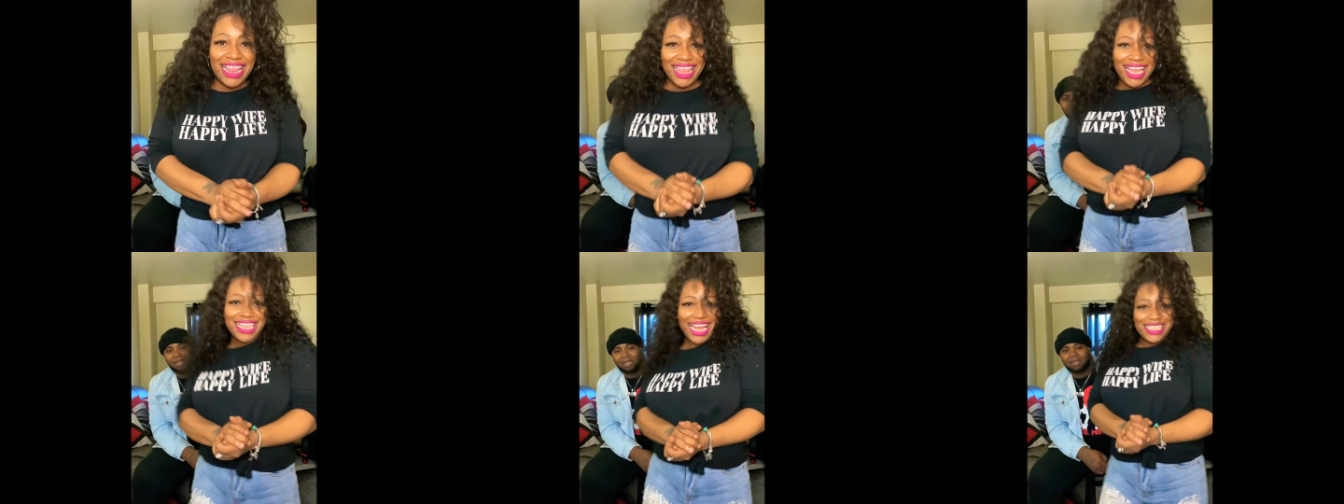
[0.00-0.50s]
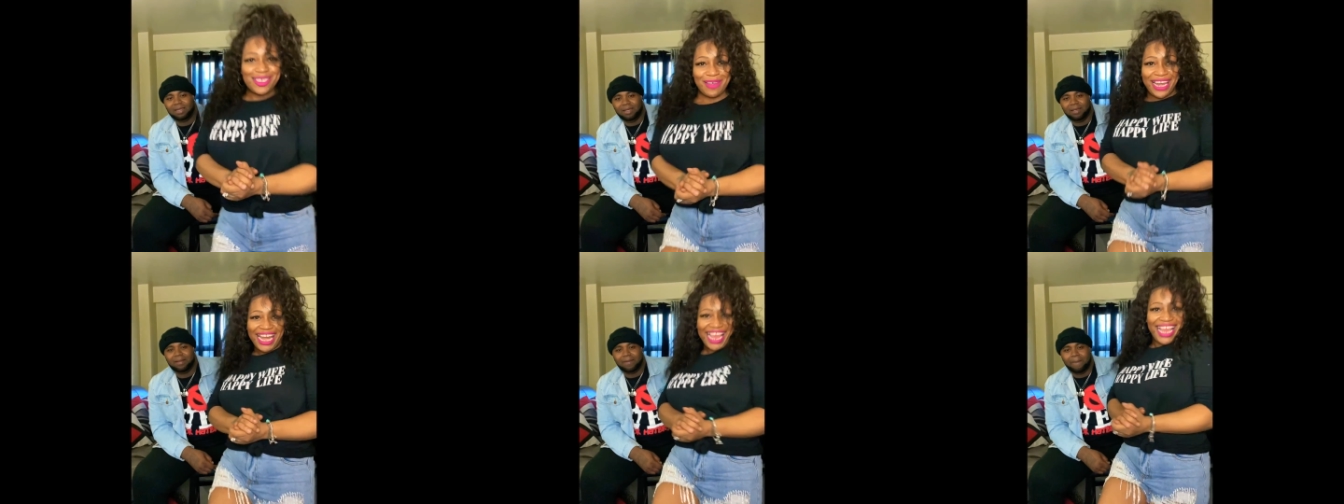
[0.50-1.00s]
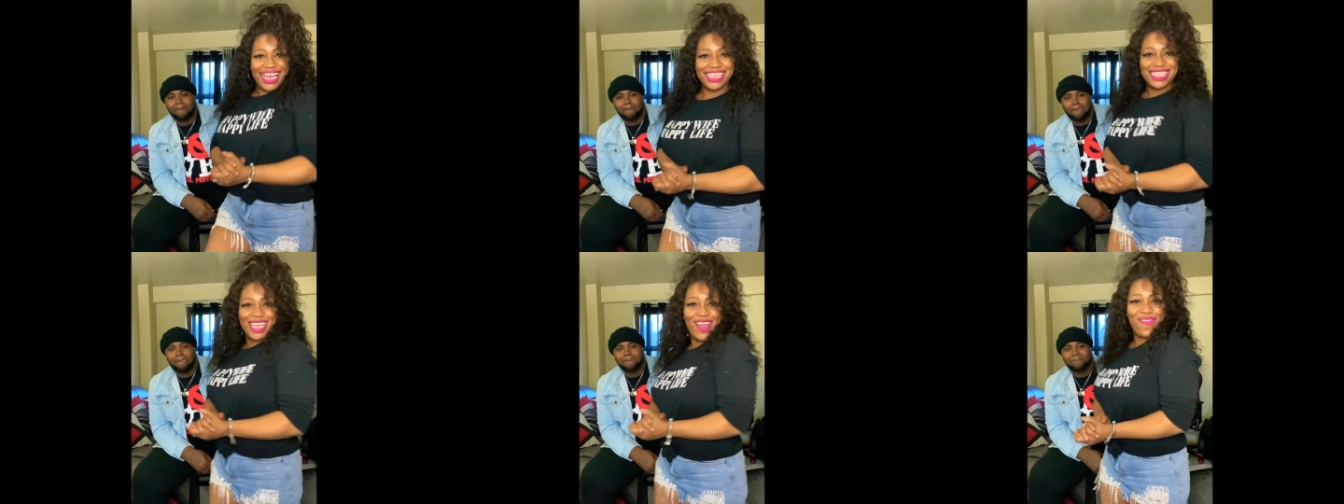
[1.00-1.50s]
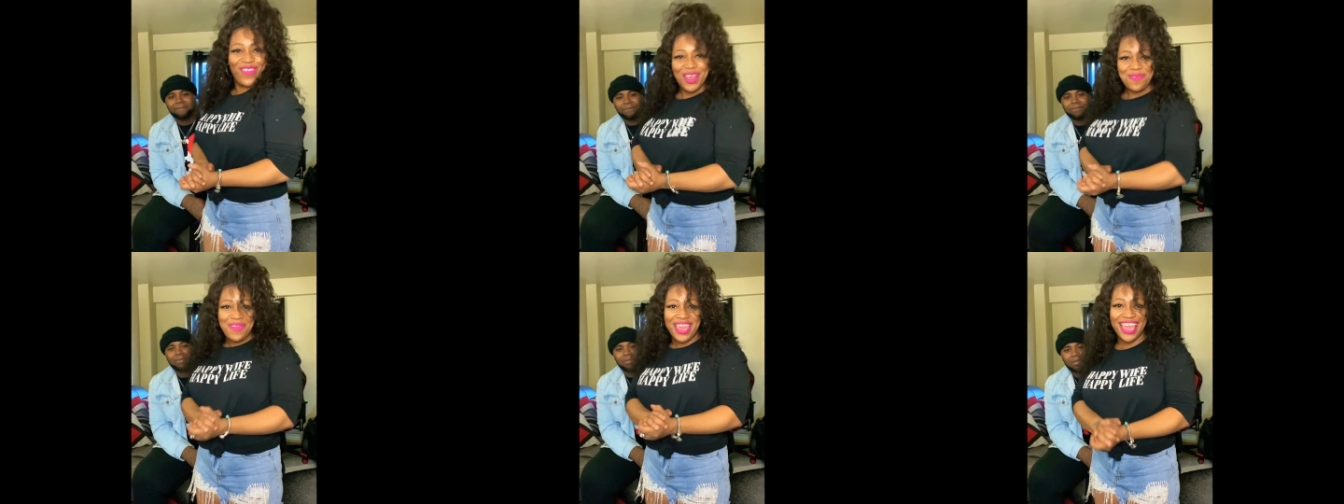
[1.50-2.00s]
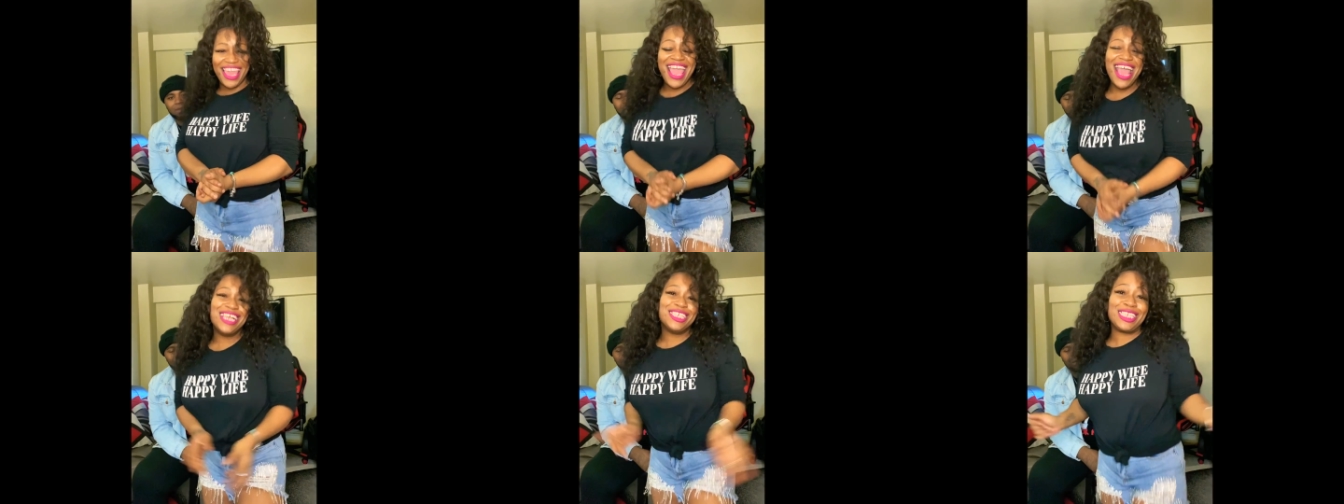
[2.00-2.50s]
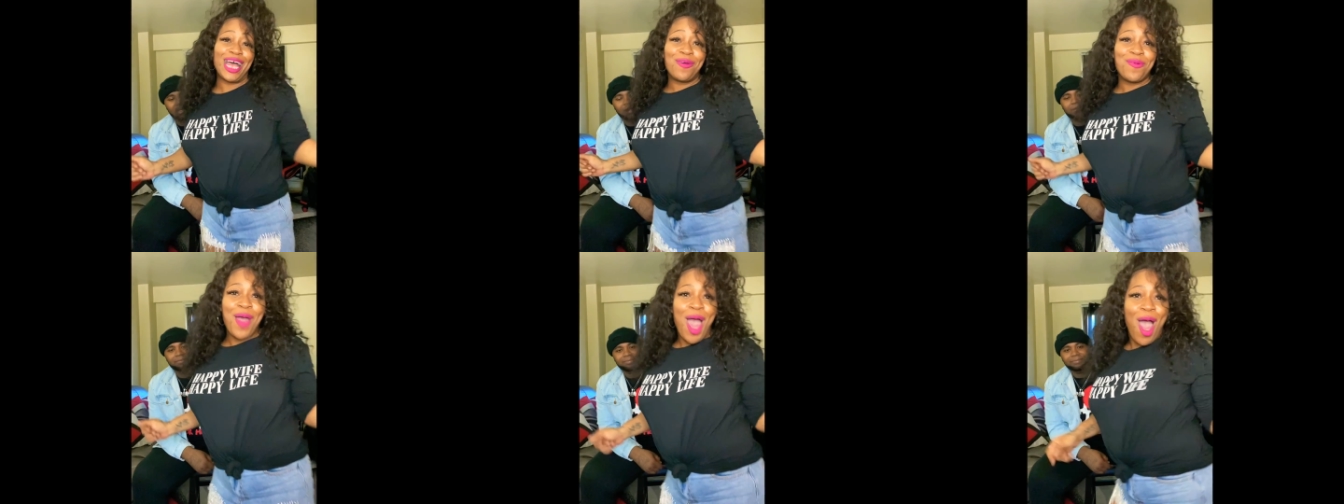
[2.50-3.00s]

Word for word: think that's what it is. Y'all feel me? So